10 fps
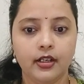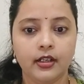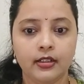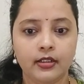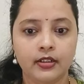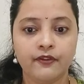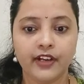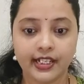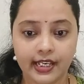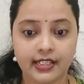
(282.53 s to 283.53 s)
Uh,
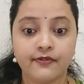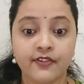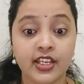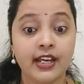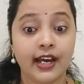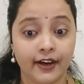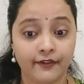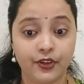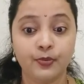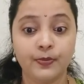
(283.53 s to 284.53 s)
well, yes, we
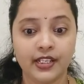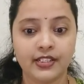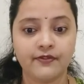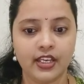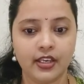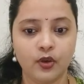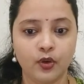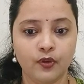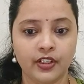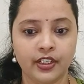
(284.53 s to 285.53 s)
have to place V
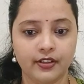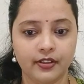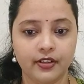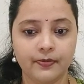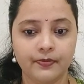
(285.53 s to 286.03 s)
over here.